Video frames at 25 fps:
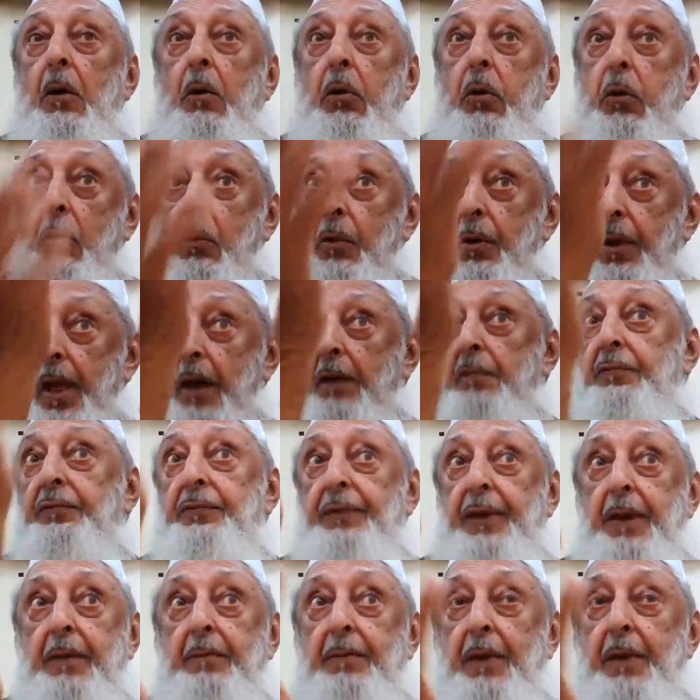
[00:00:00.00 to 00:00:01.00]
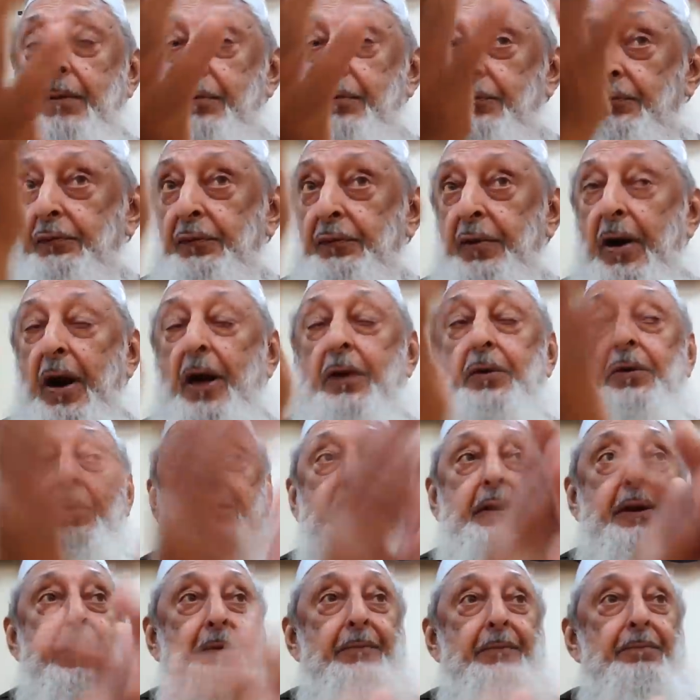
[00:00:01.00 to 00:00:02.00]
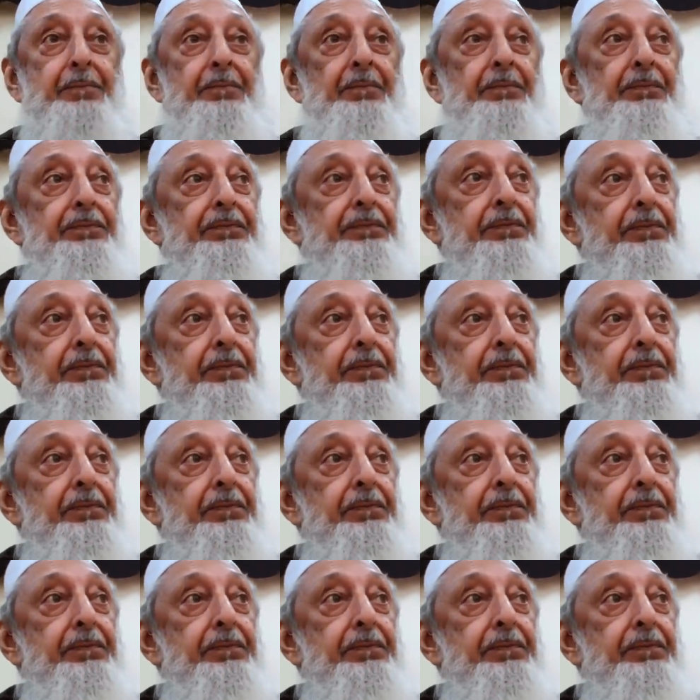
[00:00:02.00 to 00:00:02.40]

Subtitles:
who loved him and followed him.